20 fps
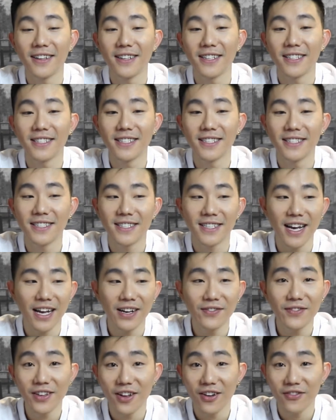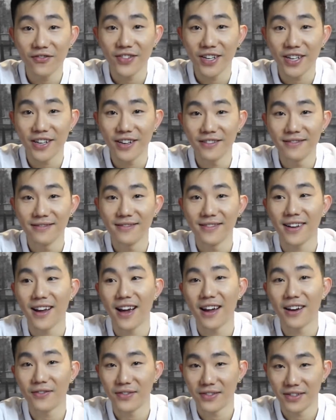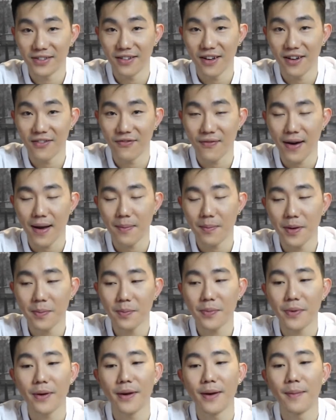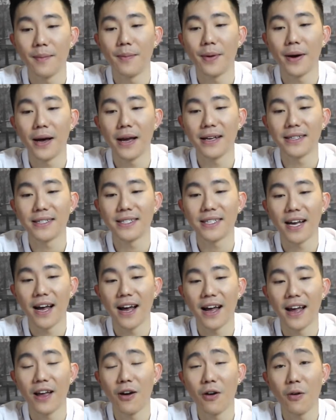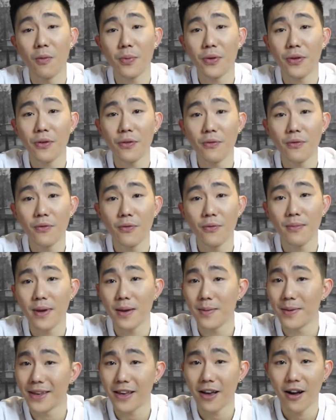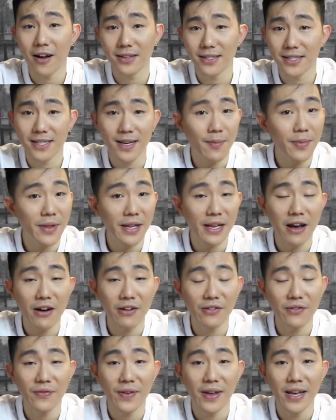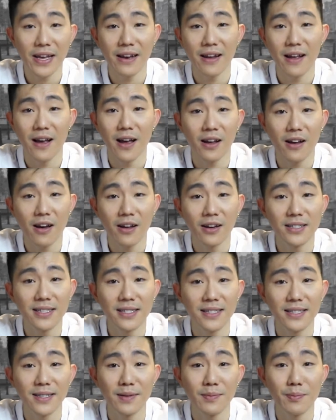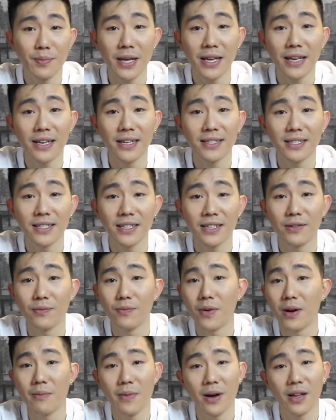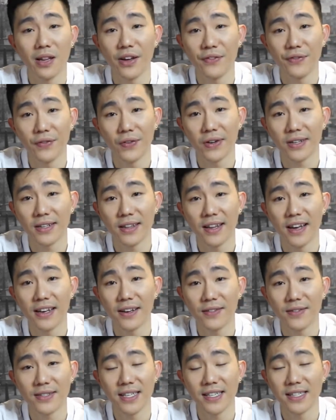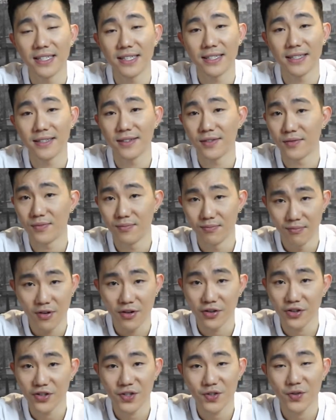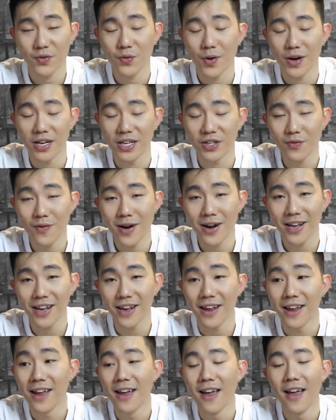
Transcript: this is kind of a long video, kind of a long wrap up, but I hope you maybe got something out of it. I got a peek into what my life looked like since March 2020.